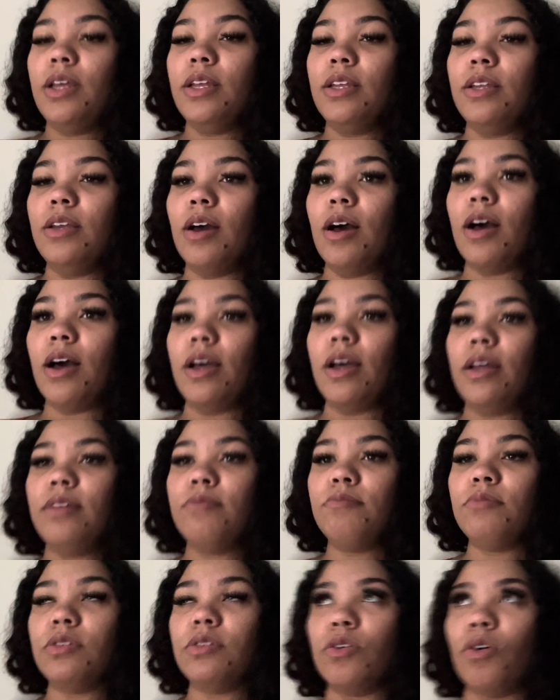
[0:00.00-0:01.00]
Y'all, I
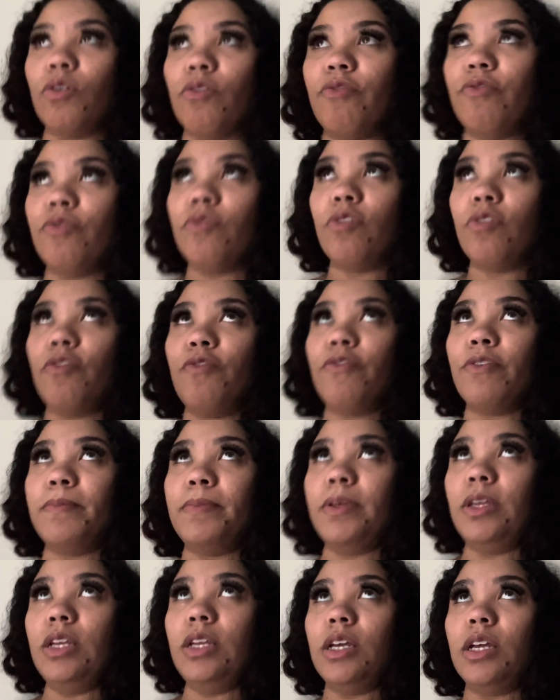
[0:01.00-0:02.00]
am so full
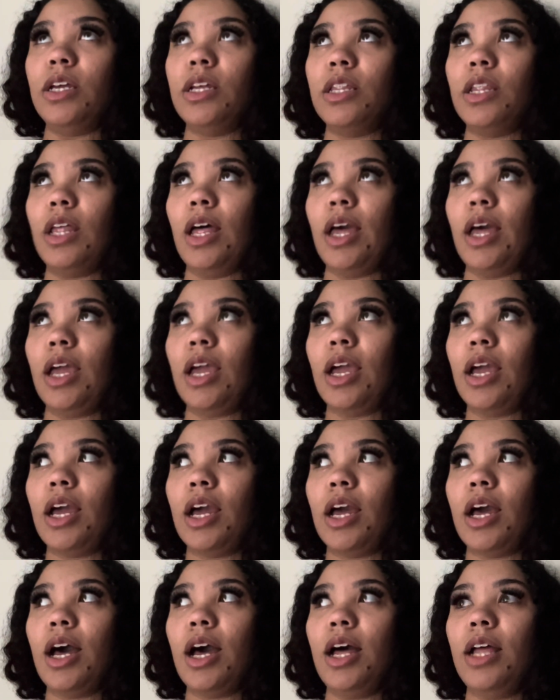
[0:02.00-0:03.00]
from eating. Like,
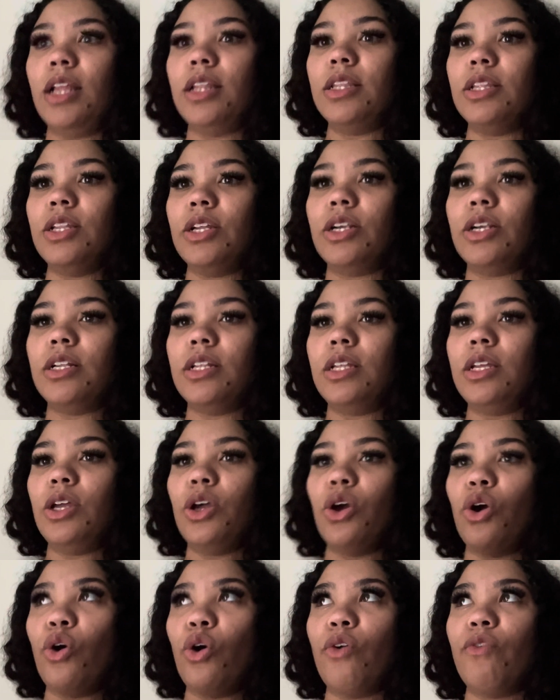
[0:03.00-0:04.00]
I literally
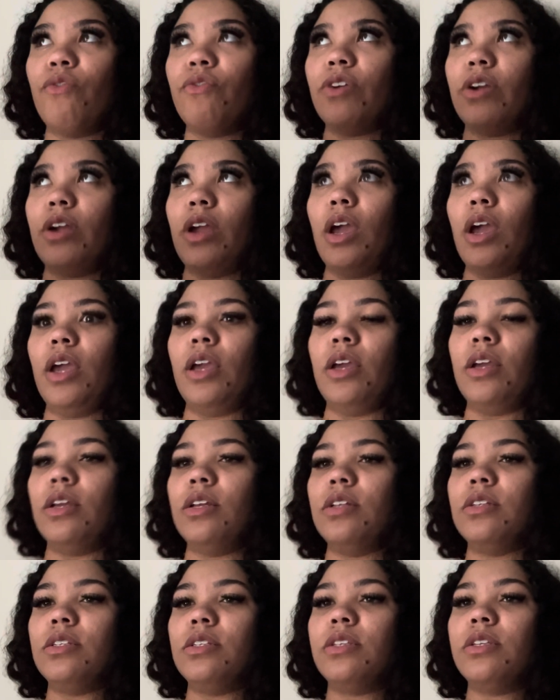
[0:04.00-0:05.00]

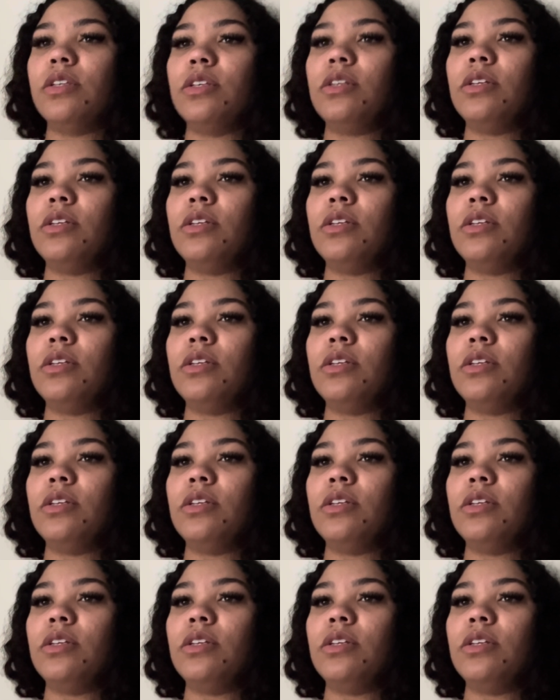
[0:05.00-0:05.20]
overate.